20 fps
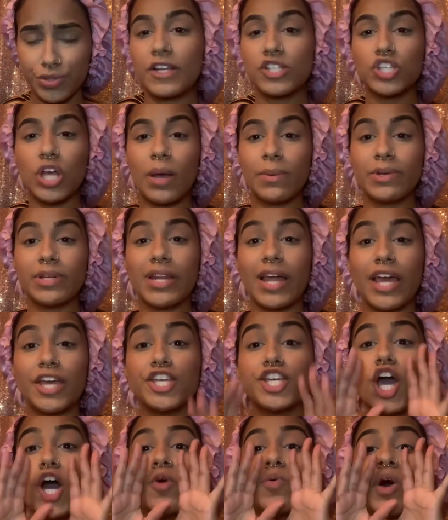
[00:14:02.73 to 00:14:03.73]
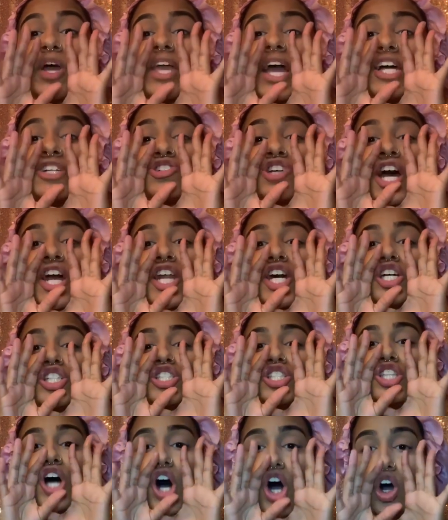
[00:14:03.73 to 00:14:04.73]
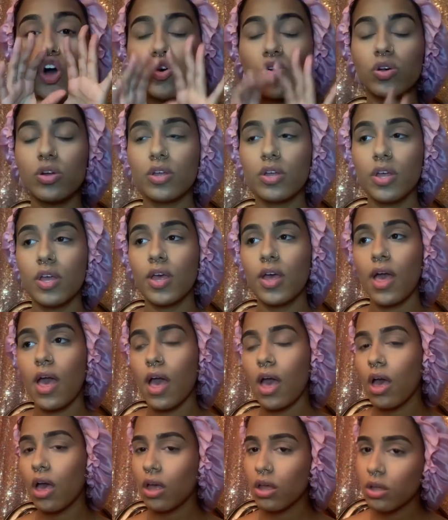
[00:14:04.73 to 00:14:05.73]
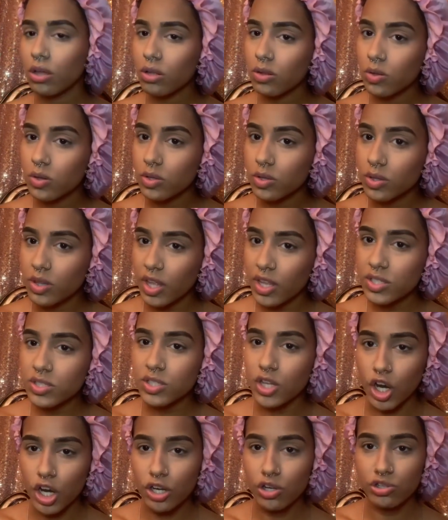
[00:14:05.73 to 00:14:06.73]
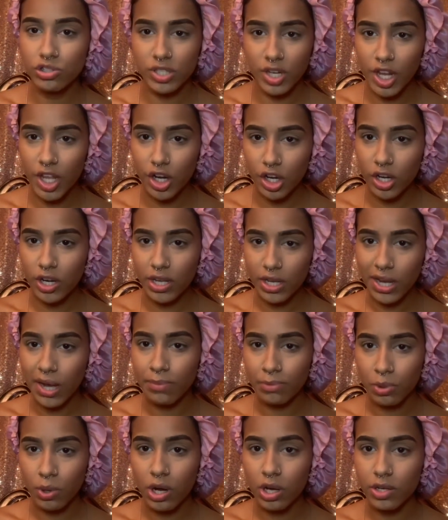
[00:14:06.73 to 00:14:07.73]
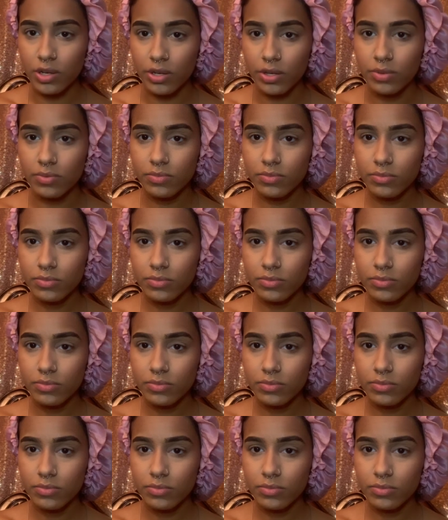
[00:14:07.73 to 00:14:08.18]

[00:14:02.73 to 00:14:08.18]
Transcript: So, I'm here like, yo, what y'all trying to do? These girls literally kept walking.